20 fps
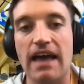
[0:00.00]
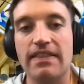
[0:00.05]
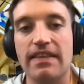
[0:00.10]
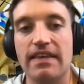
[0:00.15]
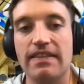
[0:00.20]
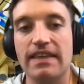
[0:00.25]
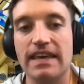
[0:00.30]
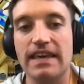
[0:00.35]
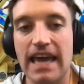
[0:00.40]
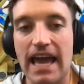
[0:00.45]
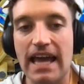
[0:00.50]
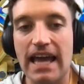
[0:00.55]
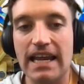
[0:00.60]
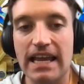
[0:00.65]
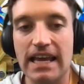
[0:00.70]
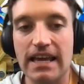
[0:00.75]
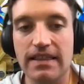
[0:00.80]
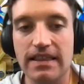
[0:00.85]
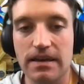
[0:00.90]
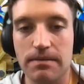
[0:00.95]
And then the
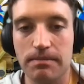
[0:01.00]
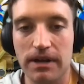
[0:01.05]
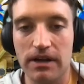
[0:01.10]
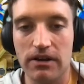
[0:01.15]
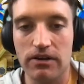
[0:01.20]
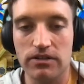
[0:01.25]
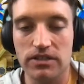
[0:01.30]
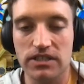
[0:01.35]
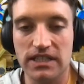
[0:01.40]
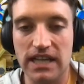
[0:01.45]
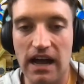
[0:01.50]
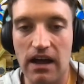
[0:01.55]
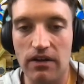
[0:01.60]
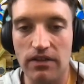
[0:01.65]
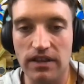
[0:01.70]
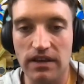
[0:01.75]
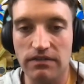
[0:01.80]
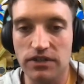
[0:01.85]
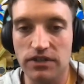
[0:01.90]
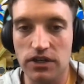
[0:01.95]
Yeti, the Imperial
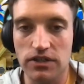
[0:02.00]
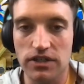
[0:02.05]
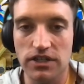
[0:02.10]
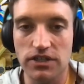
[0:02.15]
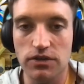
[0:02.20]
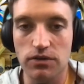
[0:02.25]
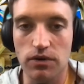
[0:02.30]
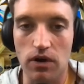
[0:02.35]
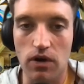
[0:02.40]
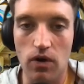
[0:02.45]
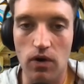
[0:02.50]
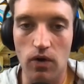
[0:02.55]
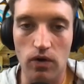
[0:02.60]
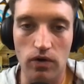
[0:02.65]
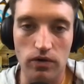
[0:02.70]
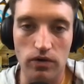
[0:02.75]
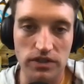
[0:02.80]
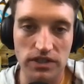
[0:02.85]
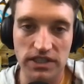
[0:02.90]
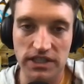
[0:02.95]
Stout, they've turned into a
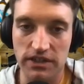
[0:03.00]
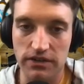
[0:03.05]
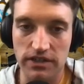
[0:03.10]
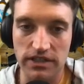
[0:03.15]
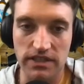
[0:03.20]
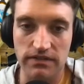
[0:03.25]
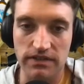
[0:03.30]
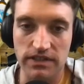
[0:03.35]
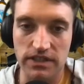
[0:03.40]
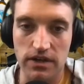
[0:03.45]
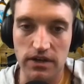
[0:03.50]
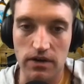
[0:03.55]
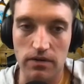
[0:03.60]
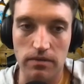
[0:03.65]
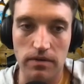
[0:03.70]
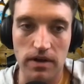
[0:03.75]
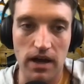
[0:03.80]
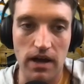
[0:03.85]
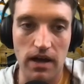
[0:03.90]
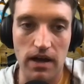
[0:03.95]
whole series of its
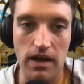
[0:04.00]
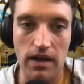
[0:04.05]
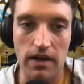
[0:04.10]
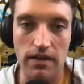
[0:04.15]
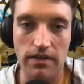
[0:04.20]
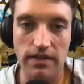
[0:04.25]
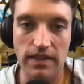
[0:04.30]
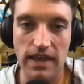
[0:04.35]
own. Yeah.